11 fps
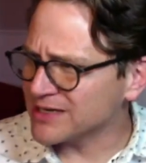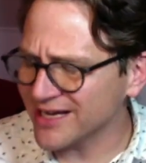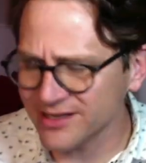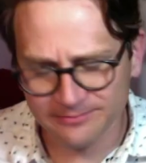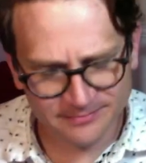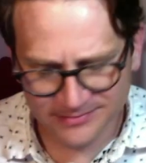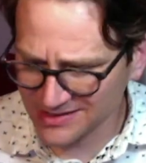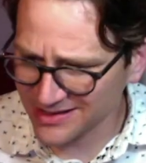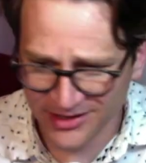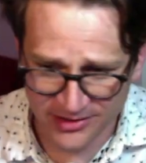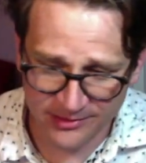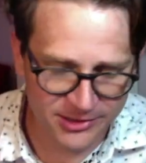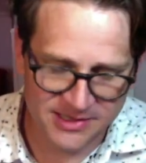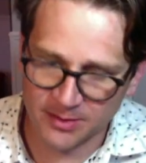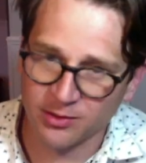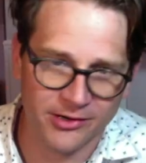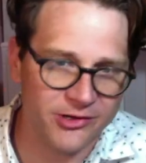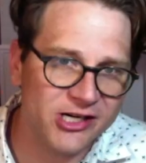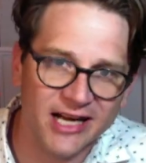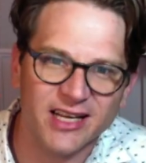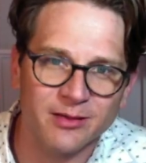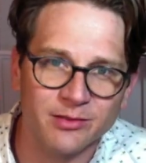And here's the part you're not
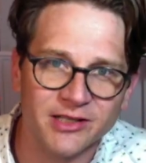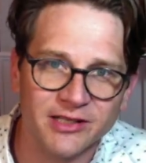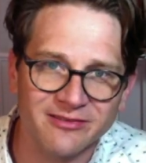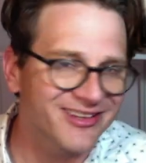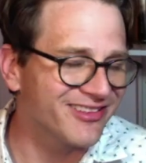going to believe.